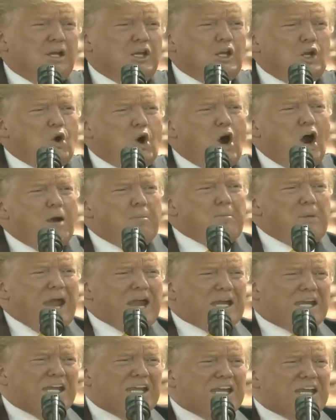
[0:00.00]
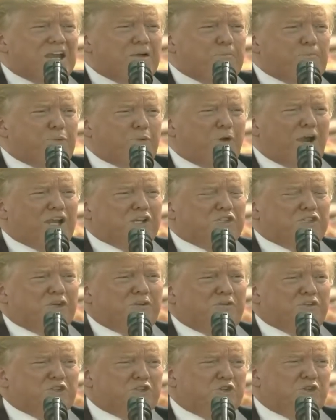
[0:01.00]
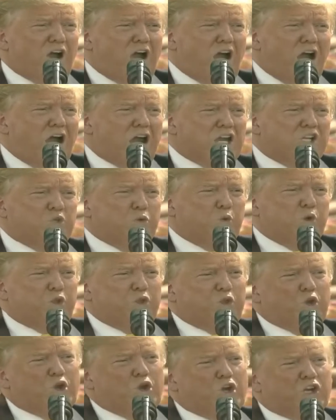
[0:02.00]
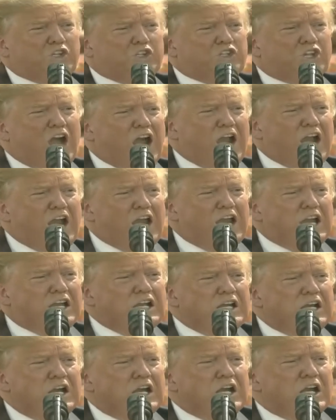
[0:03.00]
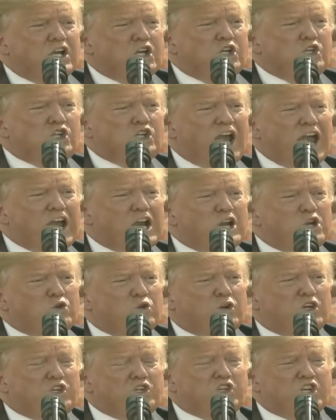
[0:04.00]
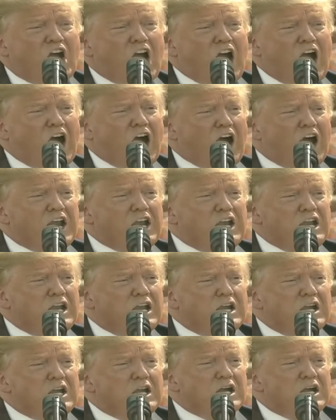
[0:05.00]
You are making impressive strides with your exciting Chandrayaan